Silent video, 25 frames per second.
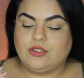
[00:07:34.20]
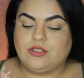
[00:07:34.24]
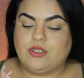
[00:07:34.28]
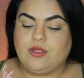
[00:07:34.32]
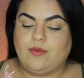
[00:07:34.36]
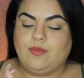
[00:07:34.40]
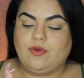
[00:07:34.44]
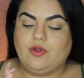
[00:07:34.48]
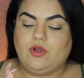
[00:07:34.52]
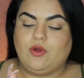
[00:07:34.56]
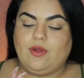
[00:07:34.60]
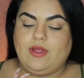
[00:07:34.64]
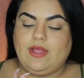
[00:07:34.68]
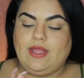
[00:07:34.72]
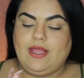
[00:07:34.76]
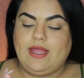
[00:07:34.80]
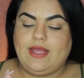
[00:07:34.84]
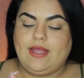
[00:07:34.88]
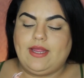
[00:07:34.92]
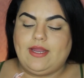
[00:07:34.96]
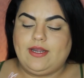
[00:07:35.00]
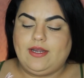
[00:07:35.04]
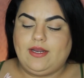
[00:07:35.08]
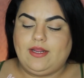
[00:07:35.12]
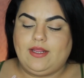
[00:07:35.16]
So I'm gonna go
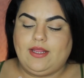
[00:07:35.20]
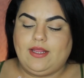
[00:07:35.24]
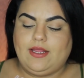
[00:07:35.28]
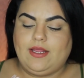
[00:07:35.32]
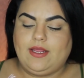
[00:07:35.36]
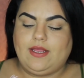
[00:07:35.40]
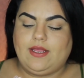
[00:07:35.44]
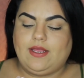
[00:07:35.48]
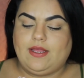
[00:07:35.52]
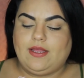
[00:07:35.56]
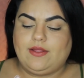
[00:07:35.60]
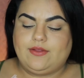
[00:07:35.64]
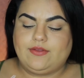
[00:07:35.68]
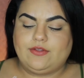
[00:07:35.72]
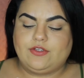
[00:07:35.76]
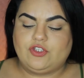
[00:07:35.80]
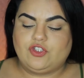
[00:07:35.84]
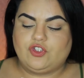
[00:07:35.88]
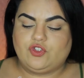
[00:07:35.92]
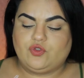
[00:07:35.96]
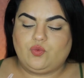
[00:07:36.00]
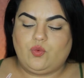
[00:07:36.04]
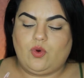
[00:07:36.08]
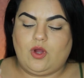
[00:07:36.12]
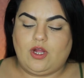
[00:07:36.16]
ahead and
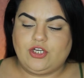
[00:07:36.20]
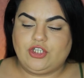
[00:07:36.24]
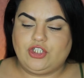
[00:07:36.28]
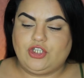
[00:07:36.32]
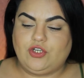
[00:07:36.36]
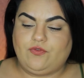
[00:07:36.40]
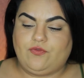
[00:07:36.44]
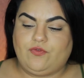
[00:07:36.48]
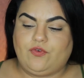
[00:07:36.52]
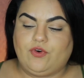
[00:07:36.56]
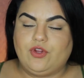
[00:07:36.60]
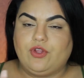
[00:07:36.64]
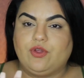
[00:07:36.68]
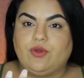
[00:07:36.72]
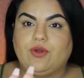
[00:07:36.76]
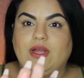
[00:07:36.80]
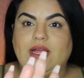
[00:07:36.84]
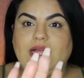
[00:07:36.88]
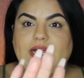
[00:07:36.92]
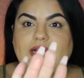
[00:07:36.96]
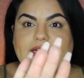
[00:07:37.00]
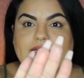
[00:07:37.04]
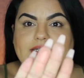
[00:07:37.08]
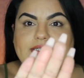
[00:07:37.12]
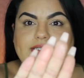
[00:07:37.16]
swatch it for you
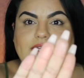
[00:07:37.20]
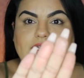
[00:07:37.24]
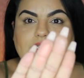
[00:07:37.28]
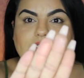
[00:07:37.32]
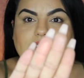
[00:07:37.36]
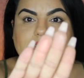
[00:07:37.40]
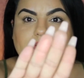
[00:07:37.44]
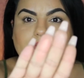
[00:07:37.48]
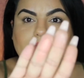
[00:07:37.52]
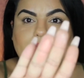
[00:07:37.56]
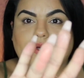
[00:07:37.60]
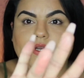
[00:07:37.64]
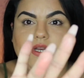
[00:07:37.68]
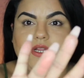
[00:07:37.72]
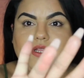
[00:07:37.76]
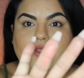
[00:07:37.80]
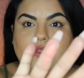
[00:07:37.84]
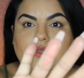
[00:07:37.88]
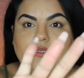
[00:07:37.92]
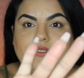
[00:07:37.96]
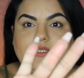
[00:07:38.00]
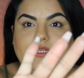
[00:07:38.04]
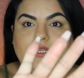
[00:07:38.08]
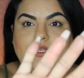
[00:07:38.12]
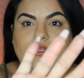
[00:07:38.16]
guys. That's what it
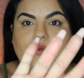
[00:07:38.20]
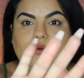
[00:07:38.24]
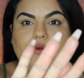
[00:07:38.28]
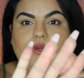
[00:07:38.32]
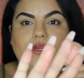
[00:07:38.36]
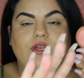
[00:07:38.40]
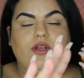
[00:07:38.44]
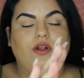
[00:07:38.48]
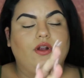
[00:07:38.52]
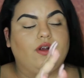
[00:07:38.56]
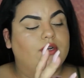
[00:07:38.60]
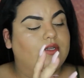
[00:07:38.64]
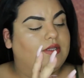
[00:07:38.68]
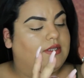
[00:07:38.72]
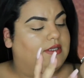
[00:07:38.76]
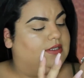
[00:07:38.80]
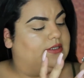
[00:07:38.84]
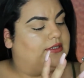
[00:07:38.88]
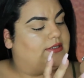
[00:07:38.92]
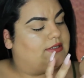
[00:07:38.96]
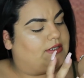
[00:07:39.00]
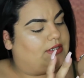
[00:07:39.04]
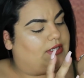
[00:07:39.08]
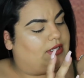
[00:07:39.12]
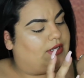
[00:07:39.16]
looks like. You can hardly
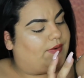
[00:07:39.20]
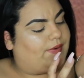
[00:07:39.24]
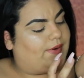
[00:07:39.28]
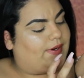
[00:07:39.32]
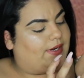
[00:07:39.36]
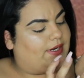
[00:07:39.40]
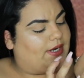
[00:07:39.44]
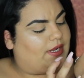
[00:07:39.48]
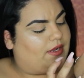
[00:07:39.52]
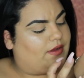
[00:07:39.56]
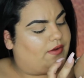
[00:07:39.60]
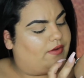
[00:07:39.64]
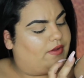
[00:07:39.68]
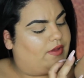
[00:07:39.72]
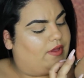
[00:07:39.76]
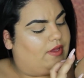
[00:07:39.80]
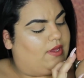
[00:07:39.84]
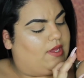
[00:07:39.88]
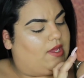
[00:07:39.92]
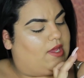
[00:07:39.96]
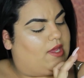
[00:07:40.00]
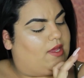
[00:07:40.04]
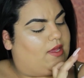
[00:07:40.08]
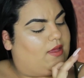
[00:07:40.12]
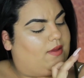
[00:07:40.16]
see it right now.
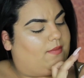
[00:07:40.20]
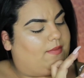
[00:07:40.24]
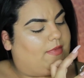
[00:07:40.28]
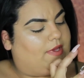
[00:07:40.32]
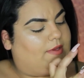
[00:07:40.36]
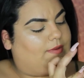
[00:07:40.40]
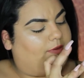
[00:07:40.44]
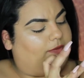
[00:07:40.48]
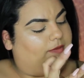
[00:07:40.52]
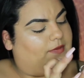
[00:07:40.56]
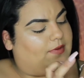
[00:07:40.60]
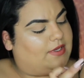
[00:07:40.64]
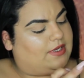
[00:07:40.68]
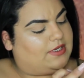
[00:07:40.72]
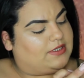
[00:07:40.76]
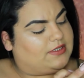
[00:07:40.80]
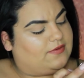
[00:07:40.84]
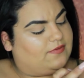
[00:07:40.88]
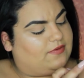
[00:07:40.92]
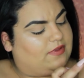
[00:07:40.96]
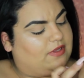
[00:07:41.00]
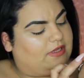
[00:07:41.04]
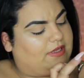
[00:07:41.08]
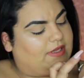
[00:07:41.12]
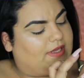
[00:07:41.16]
Maybe because
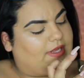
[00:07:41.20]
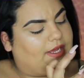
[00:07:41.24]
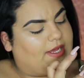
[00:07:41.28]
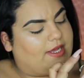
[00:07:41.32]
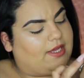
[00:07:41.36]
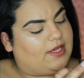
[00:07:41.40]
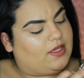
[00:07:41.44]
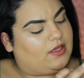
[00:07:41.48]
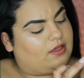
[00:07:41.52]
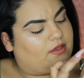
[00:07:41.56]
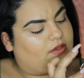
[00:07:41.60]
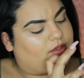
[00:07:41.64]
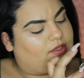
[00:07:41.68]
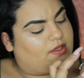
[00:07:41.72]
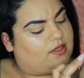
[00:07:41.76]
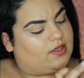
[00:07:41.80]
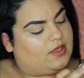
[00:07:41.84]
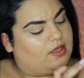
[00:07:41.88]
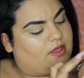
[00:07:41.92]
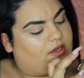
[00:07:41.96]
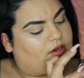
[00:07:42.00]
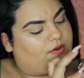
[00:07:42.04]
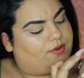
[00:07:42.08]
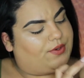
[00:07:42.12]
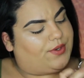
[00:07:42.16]
of the light,
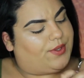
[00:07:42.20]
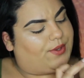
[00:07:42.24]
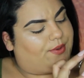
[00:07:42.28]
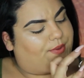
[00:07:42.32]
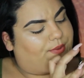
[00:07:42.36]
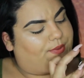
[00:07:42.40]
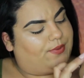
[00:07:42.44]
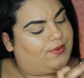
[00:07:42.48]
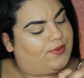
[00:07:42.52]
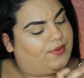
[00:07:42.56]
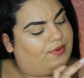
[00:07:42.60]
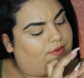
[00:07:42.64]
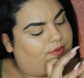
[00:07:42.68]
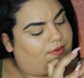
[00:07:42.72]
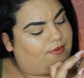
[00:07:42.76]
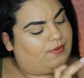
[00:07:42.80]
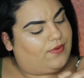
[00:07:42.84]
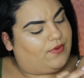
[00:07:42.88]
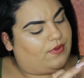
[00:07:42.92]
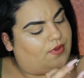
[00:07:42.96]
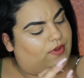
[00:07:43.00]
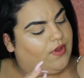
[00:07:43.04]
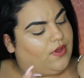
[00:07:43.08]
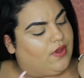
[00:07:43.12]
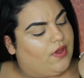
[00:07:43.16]
I don't know.
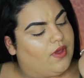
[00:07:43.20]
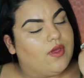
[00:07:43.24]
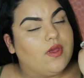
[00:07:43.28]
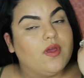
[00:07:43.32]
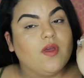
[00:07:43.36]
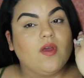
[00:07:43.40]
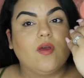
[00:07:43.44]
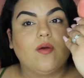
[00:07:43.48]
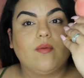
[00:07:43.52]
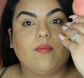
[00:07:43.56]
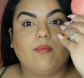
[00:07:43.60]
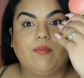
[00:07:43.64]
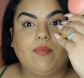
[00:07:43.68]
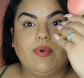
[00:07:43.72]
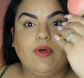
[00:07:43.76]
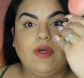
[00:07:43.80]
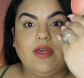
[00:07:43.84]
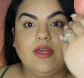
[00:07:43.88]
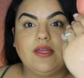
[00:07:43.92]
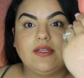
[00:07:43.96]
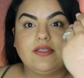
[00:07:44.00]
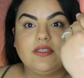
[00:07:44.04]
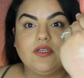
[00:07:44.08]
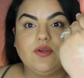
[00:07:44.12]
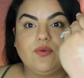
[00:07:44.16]

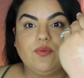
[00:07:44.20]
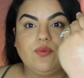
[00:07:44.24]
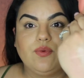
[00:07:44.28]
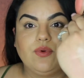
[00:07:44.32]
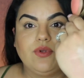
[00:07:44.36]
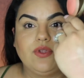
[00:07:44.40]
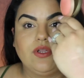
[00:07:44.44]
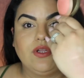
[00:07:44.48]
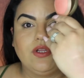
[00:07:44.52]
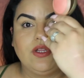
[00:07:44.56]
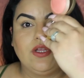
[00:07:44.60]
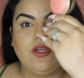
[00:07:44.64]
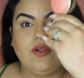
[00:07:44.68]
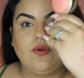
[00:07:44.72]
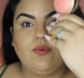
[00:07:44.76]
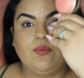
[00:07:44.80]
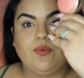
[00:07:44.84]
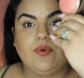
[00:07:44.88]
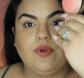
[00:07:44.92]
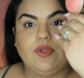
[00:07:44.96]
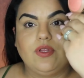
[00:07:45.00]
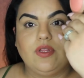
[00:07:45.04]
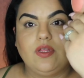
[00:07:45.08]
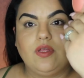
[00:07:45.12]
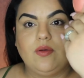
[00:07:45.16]
But it's a
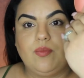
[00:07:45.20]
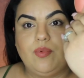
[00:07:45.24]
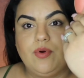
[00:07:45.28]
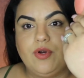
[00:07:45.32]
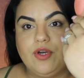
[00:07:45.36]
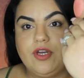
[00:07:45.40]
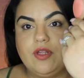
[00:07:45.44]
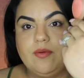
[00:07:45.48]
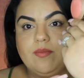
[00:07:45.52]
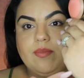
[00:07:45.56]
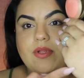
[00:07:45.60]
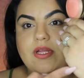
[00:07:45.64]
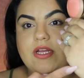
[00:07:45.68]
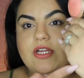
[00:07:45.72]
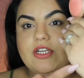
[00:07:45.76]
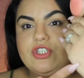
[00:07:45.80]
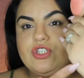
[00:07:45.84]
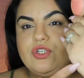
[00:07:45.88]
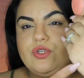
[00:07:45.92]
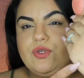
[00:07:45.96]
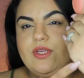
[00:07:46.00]
really pretty blush.